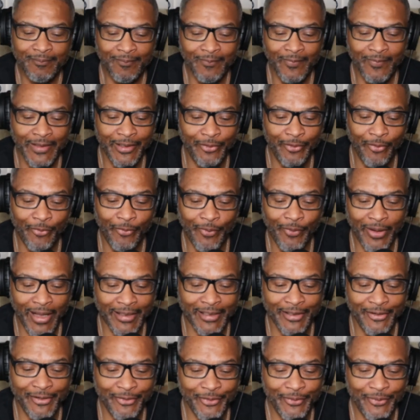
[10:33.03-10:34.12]
You know what I
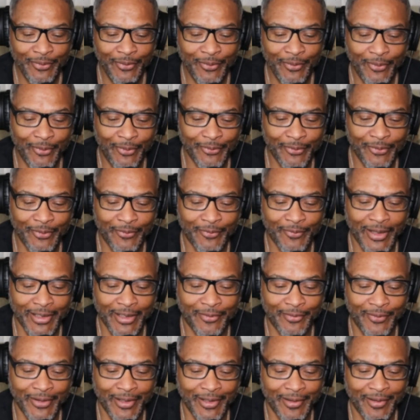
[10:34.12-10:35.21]
can do? Hold on right
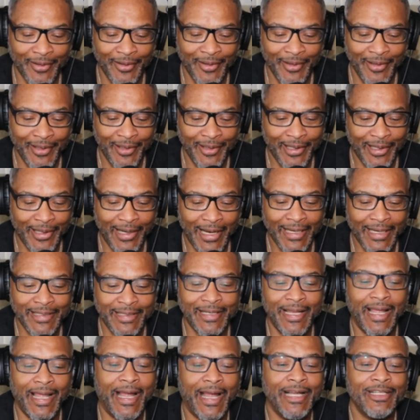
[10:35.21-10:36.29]
quick. I
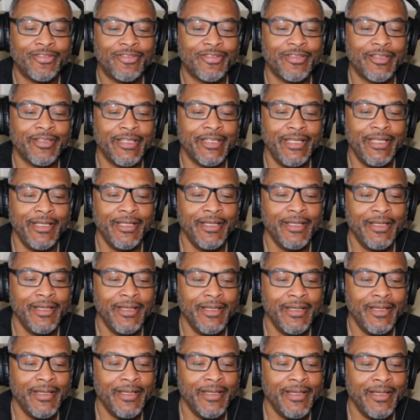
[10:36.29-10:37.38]
can actually
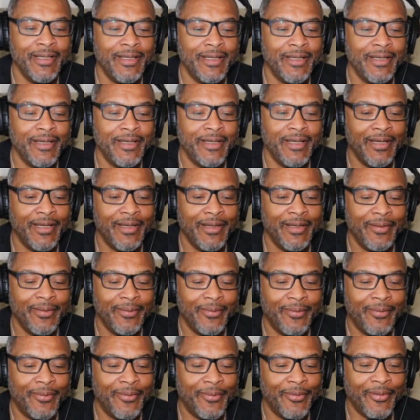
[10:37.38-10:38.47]

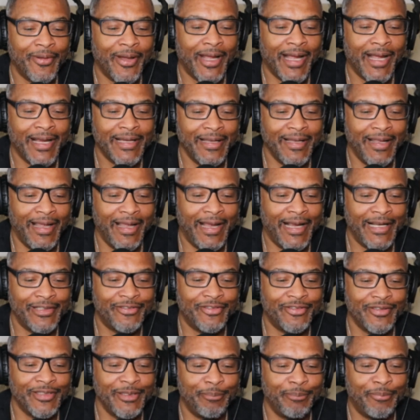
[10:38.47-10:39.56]
Hold on, I can
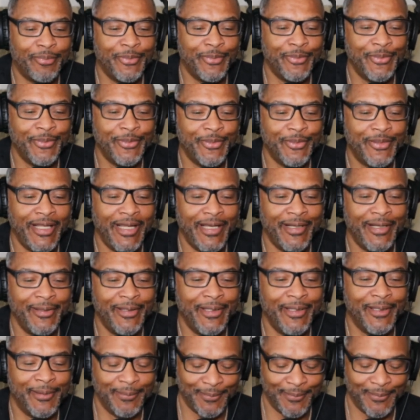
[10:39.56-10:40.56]
actually pull that up.